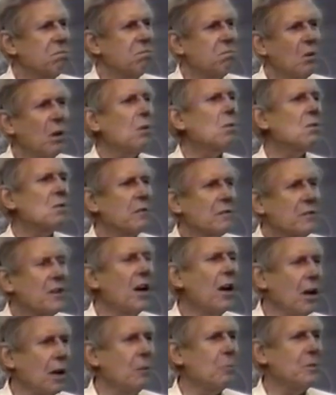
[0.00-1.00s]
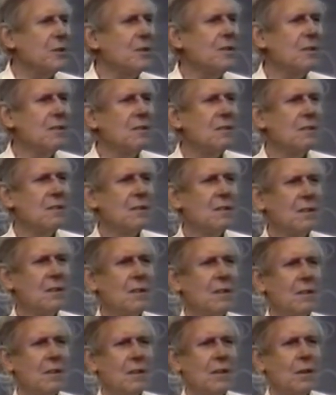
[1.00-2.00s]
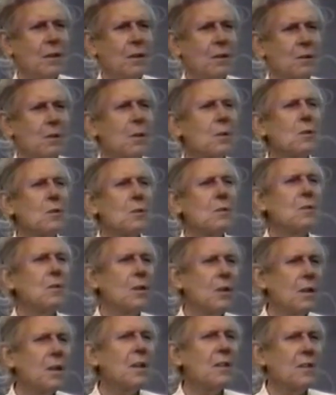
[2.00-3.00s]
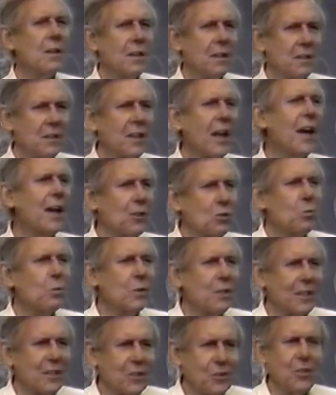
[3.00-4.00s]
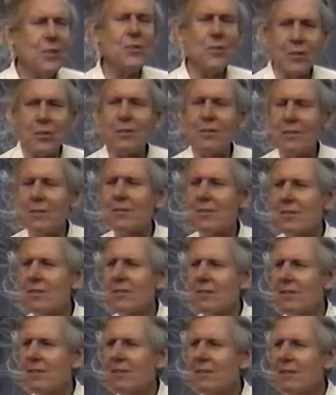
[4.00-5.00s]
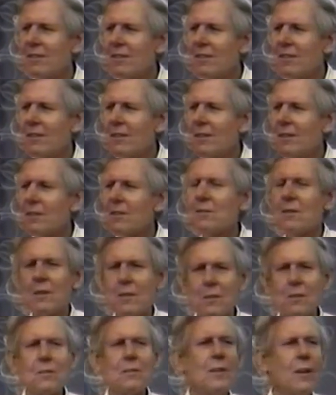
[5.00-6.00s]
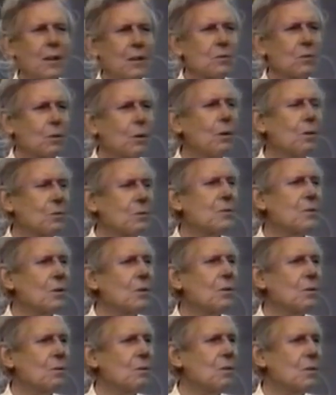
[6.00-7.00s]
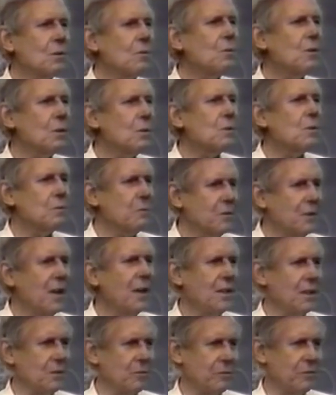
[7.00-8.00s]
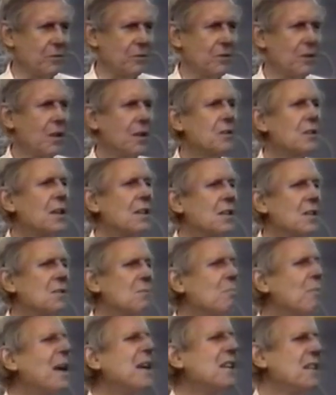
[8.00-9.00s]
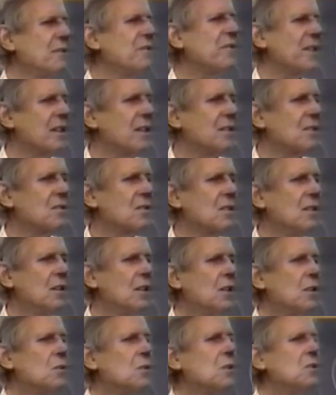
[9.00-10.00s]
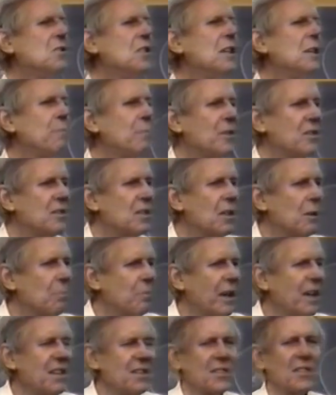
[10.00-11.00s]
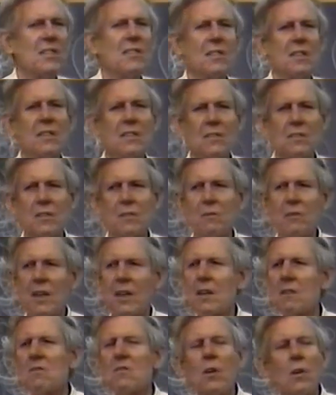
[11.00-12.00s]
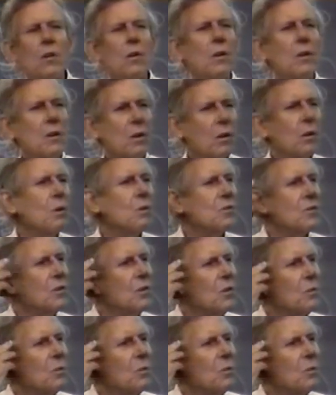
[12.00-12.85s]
world of carbon that is in actual existence that is not also a world of life, that is manifests the deepest capacities of that, or also a